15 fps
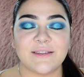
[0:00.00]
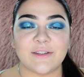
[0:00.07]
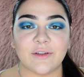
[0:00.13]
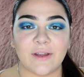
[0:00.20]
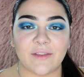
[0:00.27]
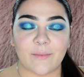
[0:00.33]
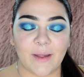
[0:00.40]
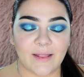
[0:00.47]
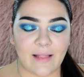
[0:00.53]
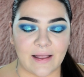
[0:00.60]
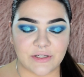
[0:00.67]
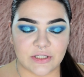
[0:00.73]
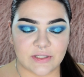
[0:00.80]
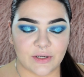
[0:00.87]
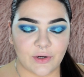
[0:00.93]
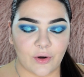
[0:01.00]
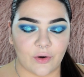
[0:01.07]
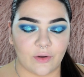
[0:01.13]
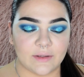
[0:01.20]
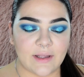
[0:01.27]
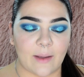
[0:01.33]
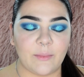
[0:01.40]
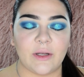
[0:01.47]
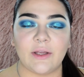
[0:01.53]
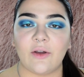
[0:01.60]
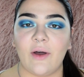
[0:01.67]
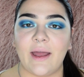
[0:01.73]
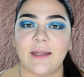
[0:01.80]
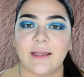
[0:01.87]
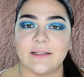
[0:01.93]
now that my lashes are curled, I'm going to go
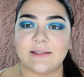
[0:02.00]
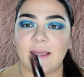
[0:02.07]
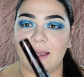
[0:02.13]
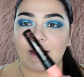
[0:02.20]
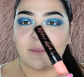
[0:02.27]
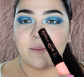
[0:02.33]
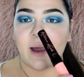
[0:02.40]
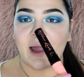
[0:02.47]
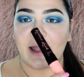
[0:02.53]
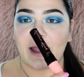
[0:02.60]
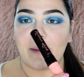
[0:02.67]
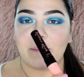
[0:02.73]
ahead and take my